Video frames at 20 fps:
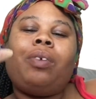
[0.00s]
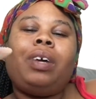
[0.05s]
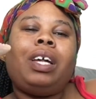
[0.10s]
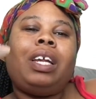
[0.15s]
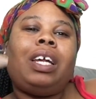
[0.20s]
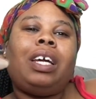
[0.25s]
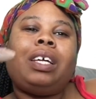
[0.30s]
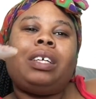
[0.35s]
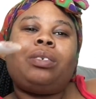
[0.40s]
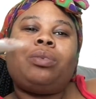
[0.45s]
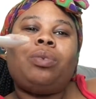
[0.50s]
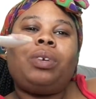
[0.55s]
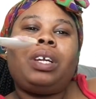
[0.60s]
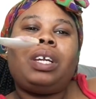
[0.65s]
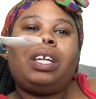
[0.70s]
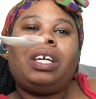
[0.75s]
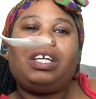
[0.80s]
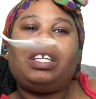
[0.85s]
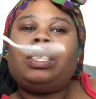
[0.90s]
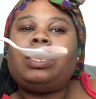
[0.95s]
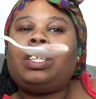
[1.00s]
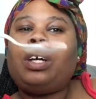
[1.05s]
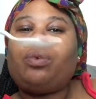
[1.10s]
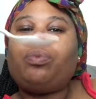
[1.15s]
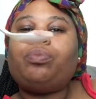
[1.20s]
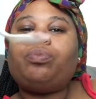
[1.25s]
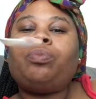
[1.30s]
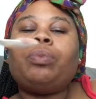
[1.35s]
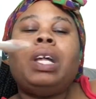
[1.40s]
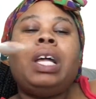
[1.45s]
it is what it is. So
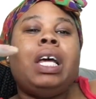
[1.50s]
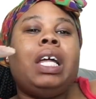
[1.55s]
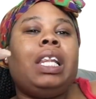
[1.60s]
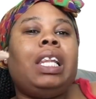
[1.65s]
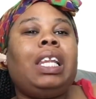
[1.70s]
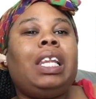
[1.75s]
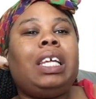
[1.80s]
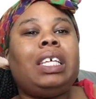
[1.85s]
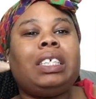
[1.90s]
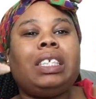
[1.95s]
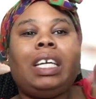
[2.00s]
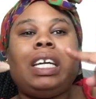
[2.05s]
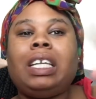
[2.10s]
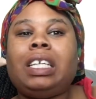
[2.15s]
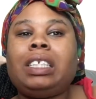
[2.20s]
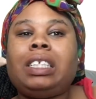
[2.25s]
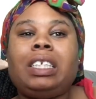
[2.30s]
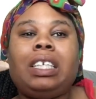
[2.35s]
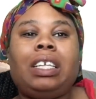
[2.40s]
let's get into